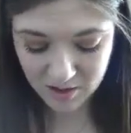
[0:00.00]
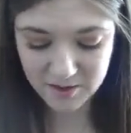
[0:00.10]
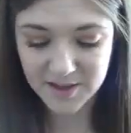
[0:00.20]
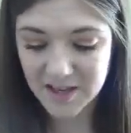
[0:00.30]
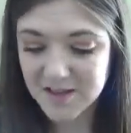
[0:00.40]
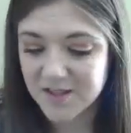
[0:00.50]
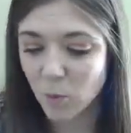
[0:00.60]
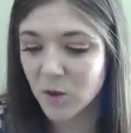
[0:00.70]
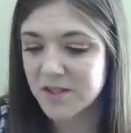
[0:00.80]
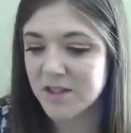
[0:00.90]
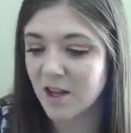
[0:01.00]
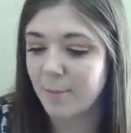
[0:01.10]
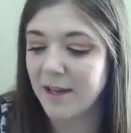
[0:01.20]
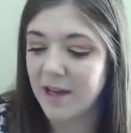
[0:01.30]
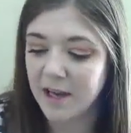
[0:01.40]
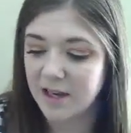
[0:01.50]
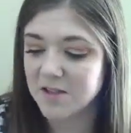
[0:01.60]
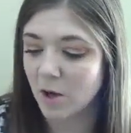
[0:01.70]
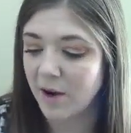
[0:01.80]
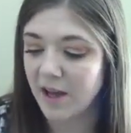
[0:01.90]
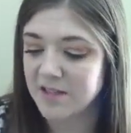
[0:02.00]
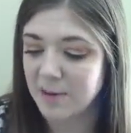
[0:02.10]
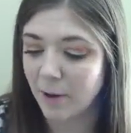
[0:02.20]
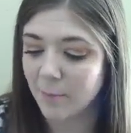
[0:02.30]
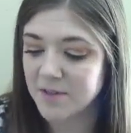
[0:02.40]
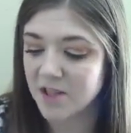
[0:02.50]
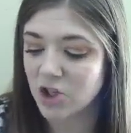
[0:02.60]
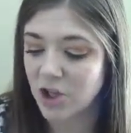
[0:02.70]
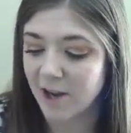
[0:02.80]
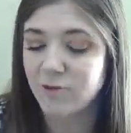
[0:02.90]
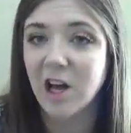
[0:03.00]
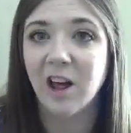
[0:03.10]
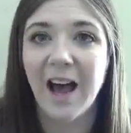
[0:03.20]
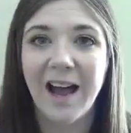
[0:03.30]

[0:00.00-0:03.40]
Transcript: this was the Bikini Zone Anti-Bumps Shave Gel.